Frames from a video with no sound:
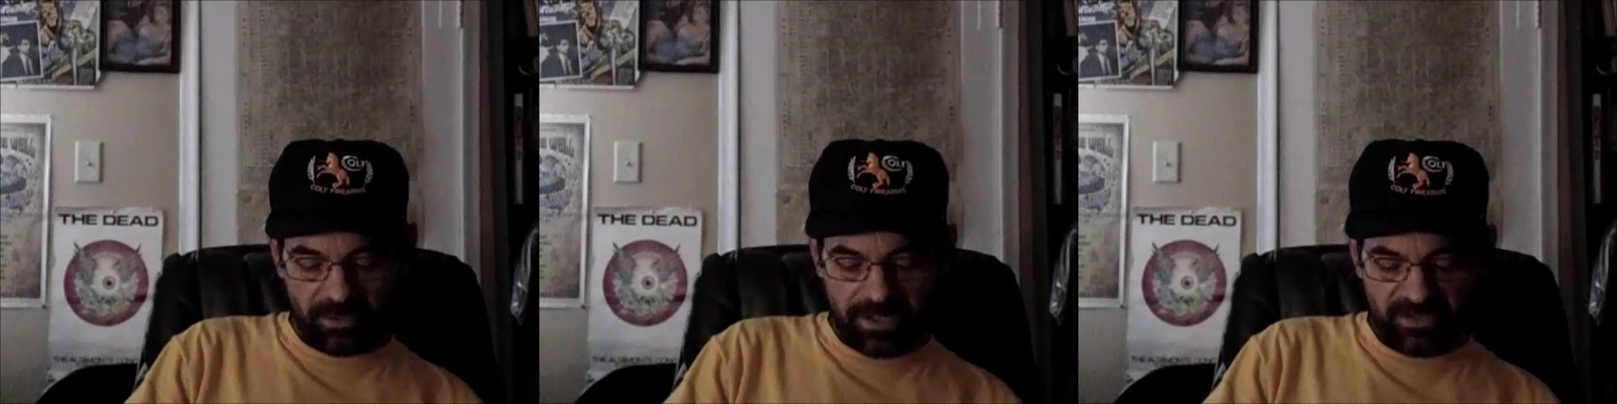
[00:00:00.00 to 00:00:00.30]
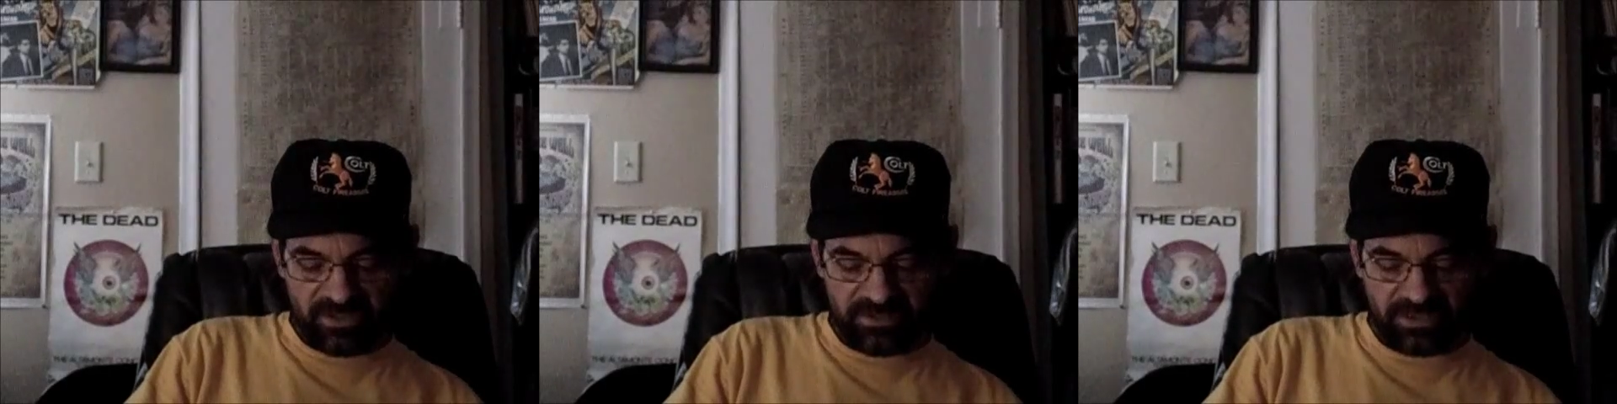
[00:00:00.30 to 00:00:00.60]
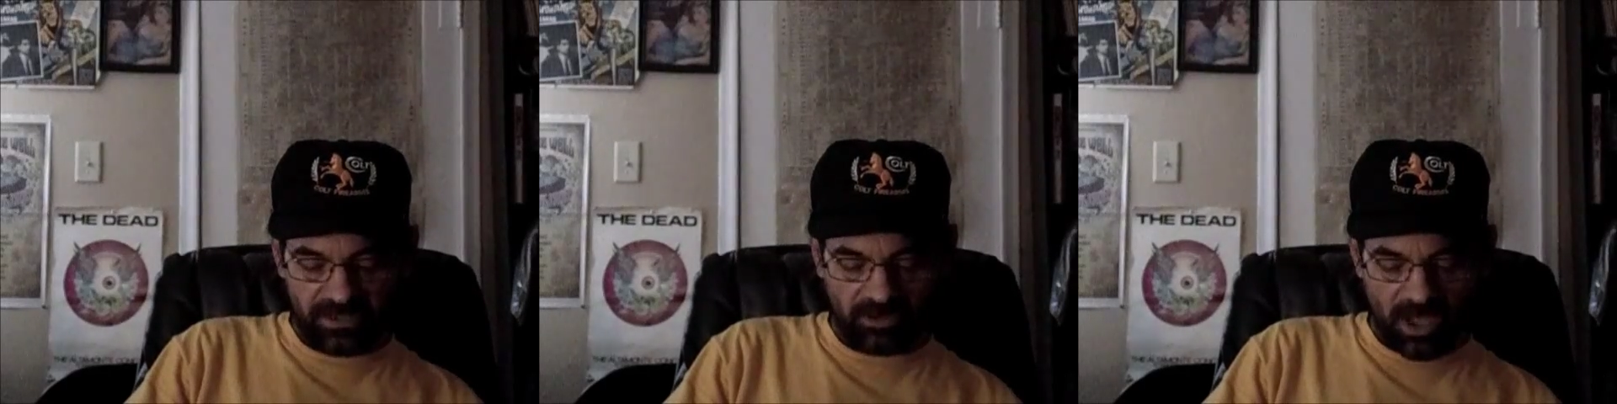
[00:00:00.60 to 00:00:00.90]
with our nation's
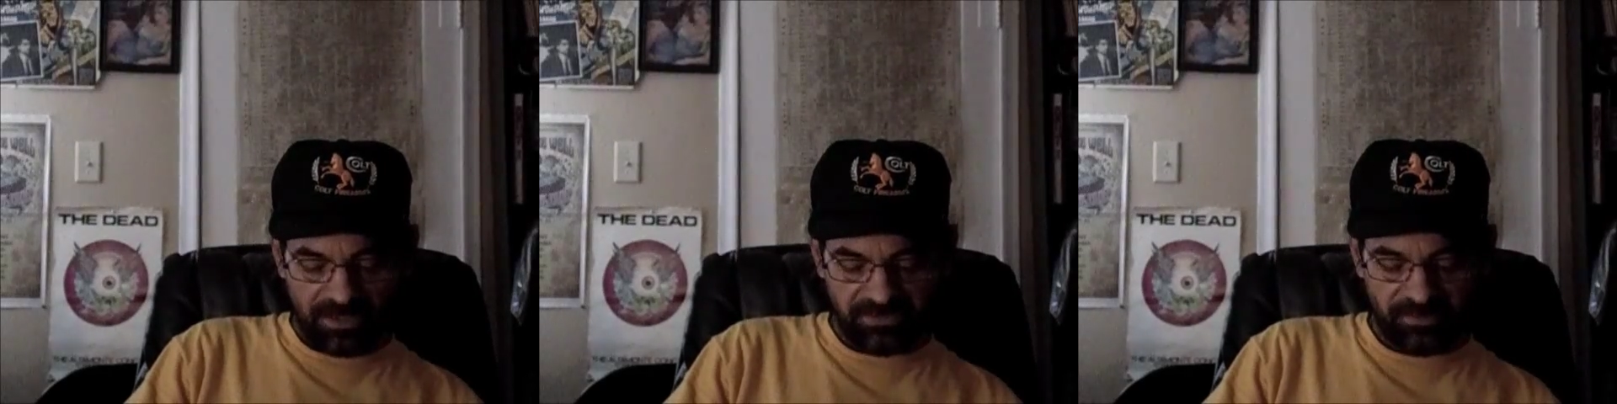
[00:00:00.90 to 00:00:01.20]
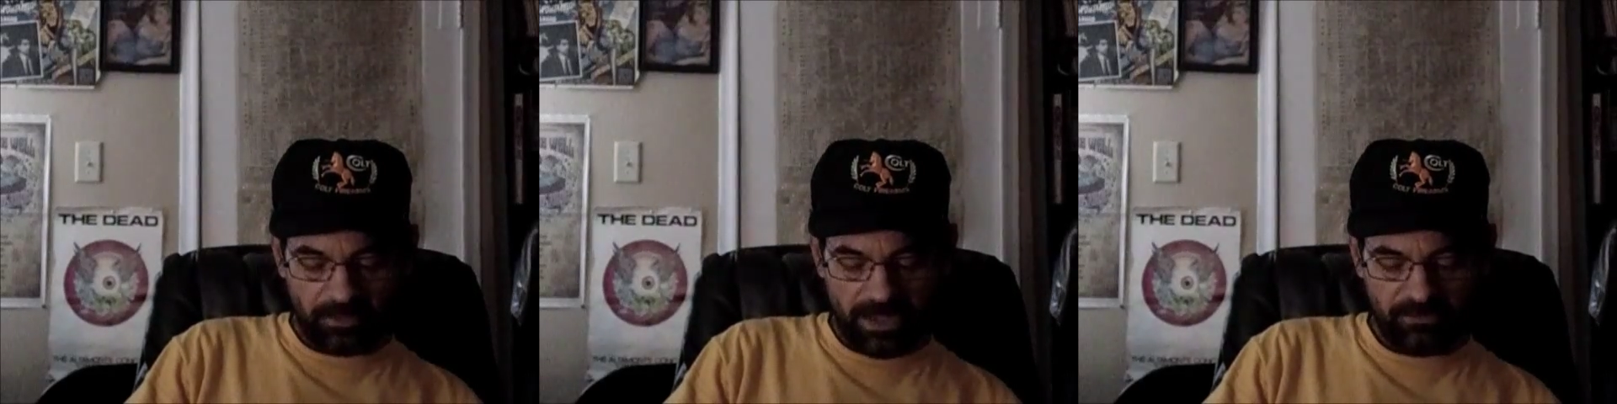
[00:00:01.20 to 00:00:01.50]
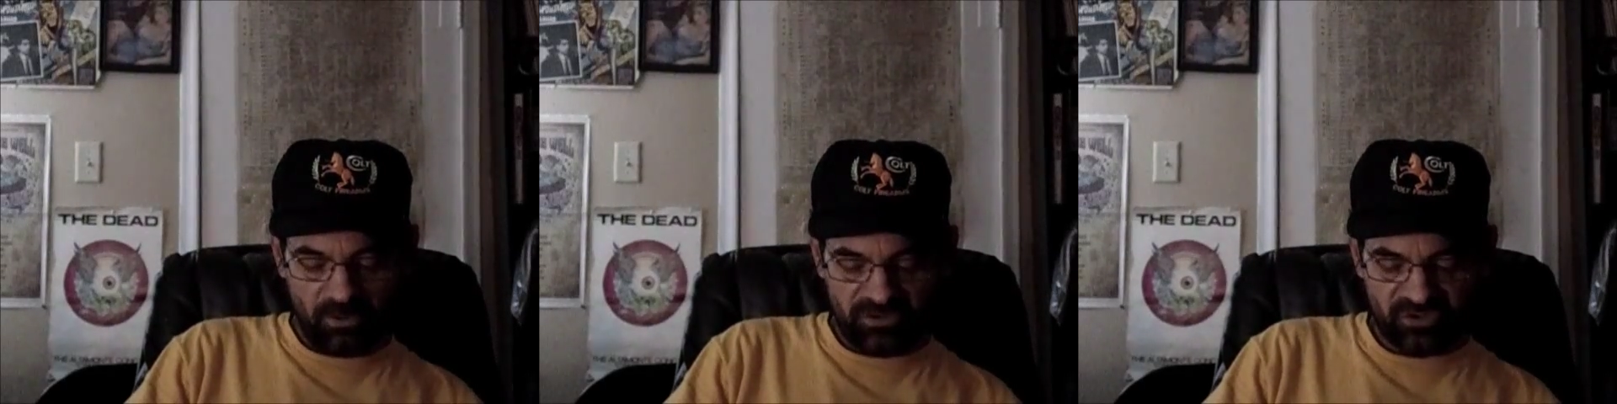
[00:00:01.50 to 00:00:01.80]
gun laws is that we
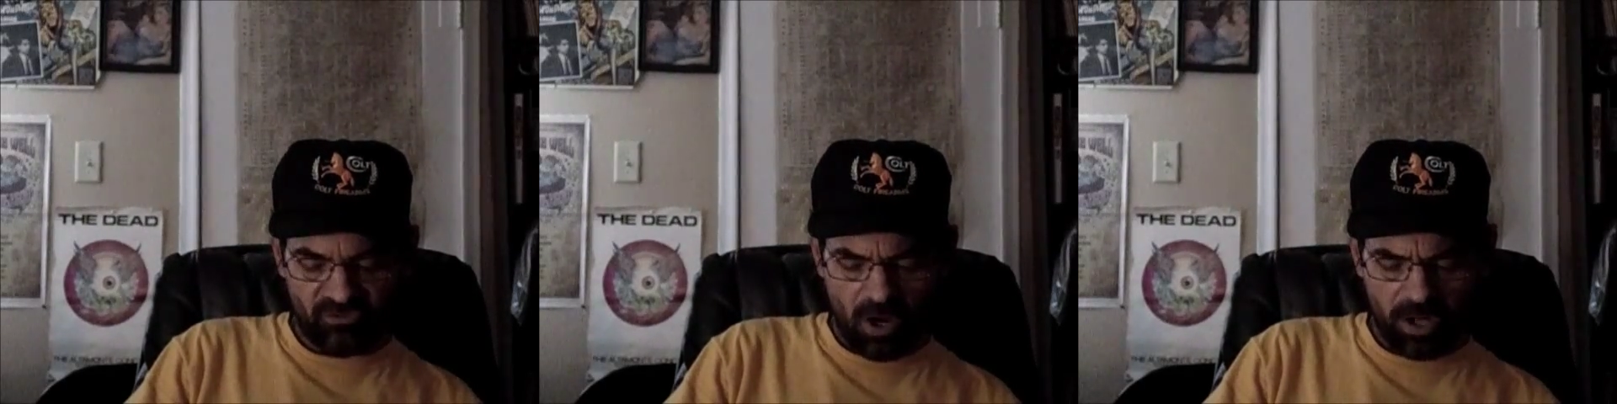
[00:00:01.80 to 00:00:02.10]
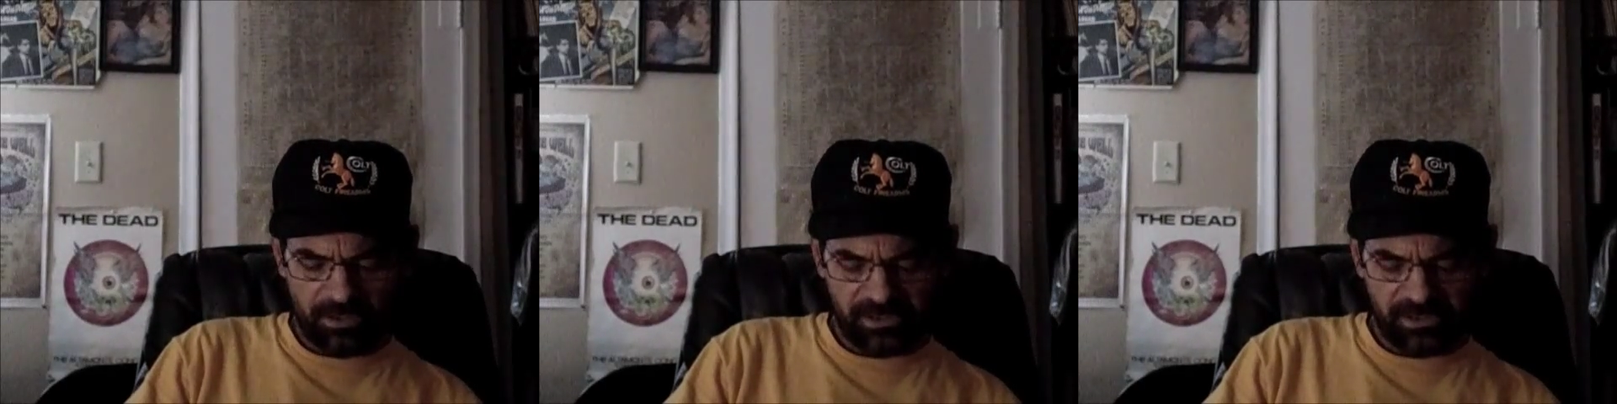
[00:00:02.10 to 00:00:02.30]
have no strong,